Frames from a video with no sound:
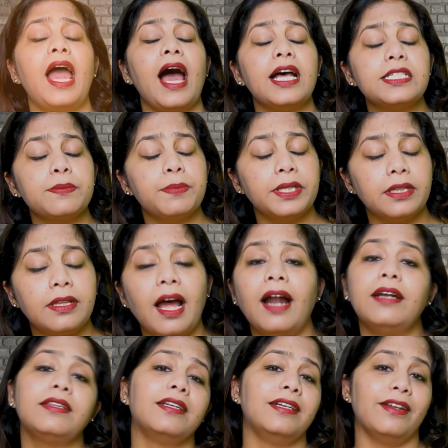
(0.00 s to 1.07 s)
As per
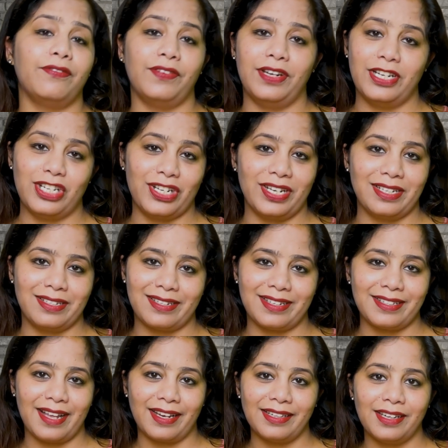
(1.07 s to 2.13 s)
that, the definition is
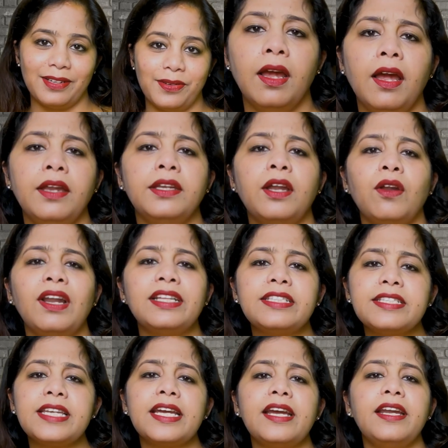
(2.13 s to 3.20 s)
decided. Now let's
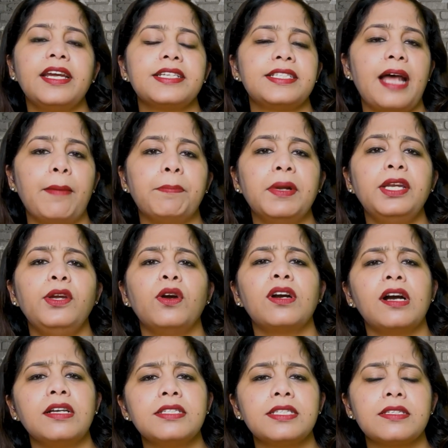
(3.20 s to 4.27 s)
take an example. Your
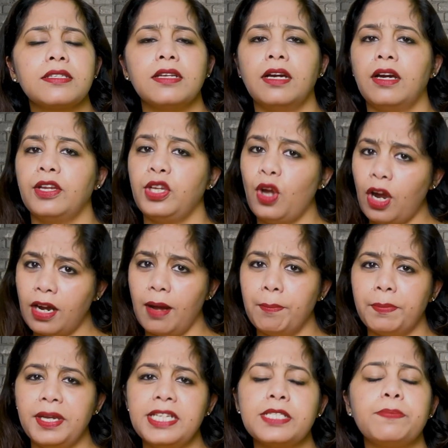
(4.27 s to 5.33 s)

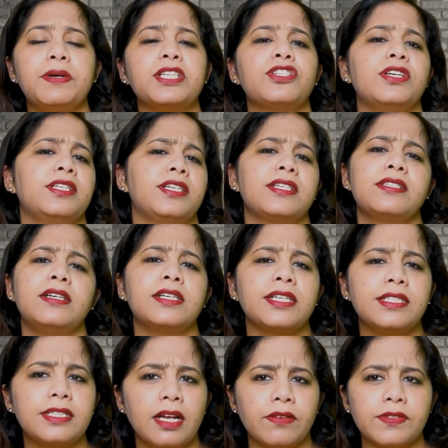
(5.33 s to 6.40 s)
company is purchasing
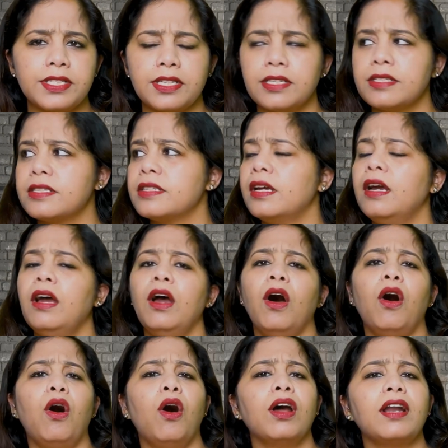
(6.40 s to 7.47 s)
certain services or